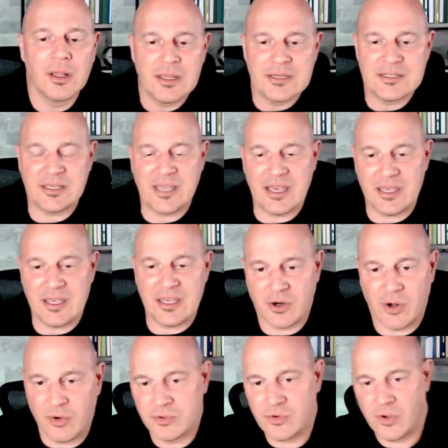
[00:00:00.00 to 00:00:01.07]
to get your
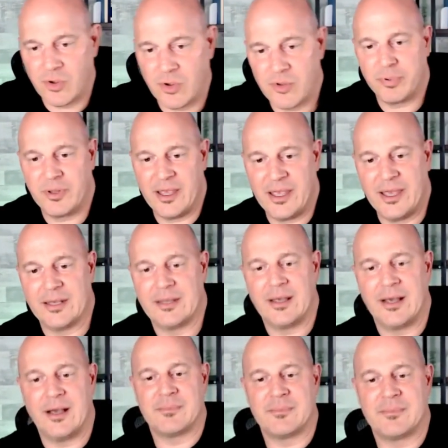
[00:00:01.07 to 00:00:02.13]
own growth plan
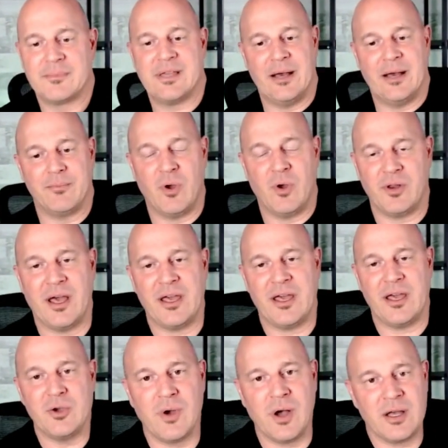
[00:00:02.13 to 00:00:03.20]
set up. Whether or not
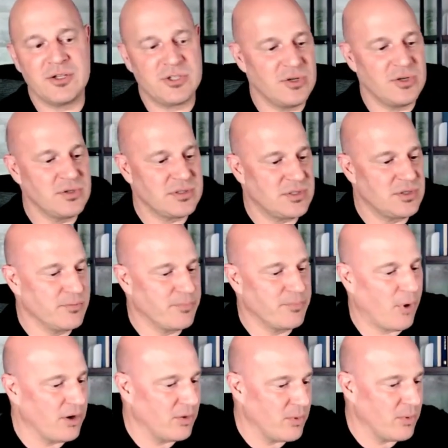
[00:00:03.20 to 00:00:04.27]
you choose to
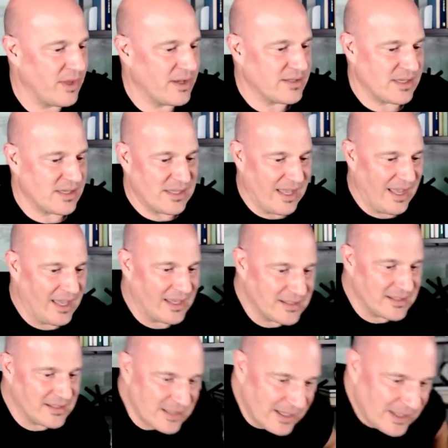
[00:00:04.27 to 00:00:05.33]
partner with us at the
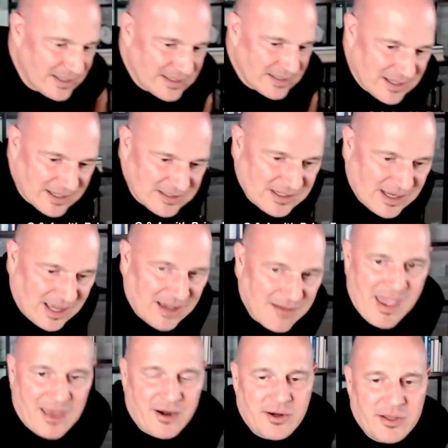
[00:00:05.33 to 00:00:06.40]
end does not
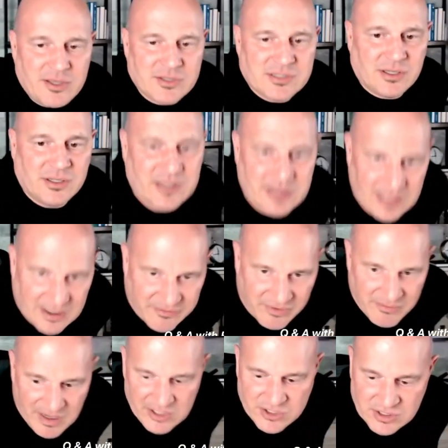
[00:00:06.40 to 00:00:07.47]
matter. You still get the
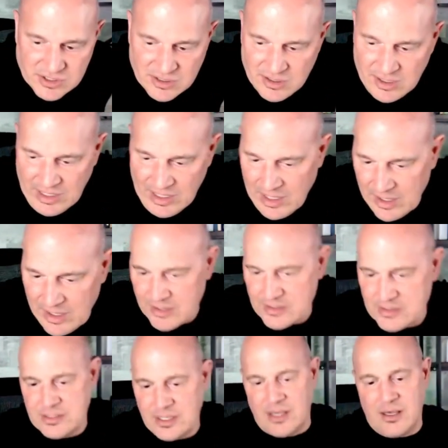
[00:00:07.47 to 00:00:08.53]
information,
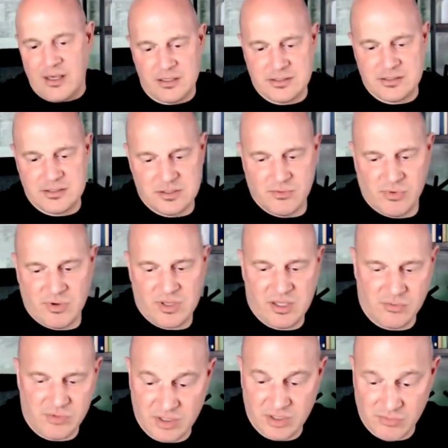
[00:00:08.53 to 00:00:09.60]
and
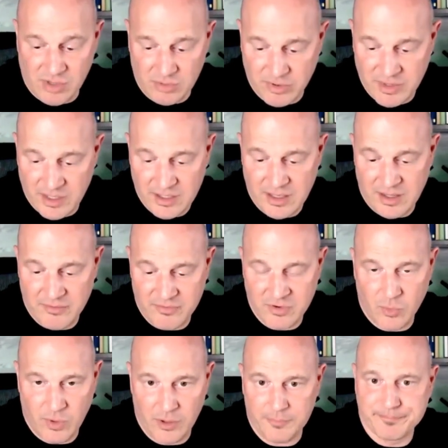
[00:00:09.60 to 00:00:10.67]
you can run with it if you
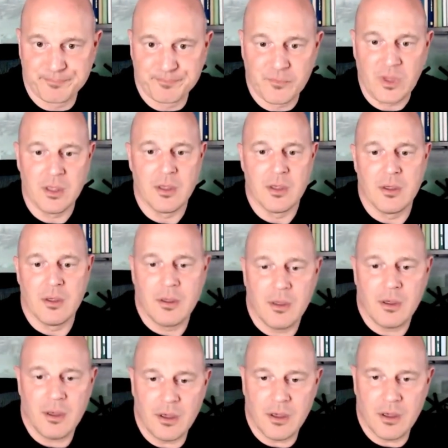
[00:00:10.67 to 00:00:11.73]
will.
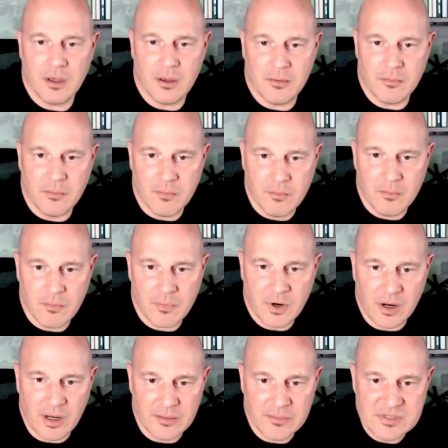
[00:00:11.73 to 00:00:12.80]

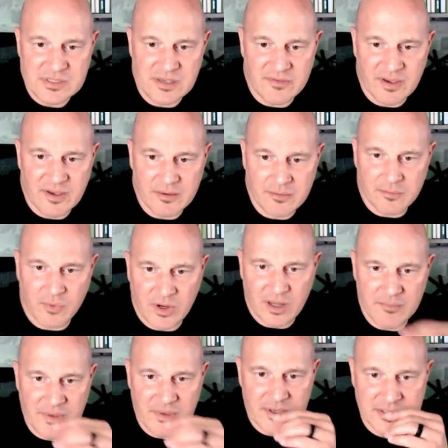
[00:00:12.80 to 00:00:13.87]
All right, let me see what I
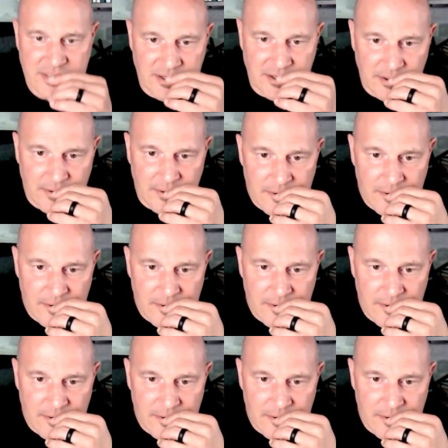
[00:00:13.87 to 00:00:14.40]
missed here.